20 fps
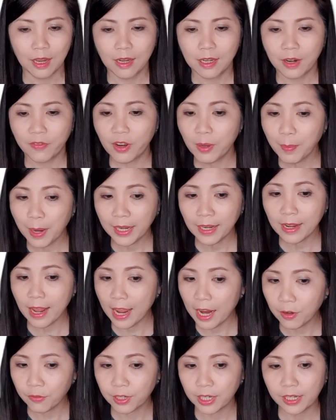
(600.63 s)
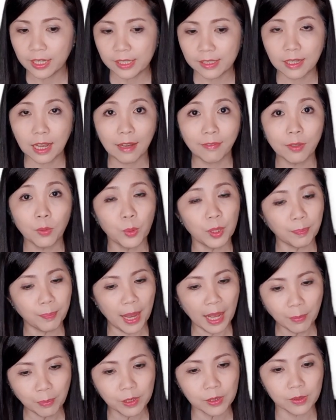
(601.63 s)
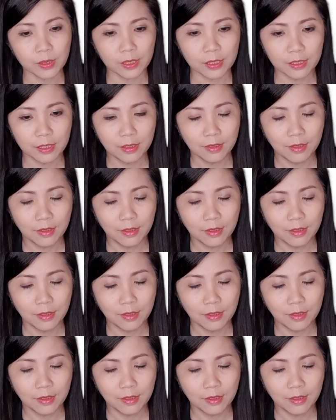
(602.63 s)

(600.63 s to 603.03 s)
The remaining area is covered with pebbles.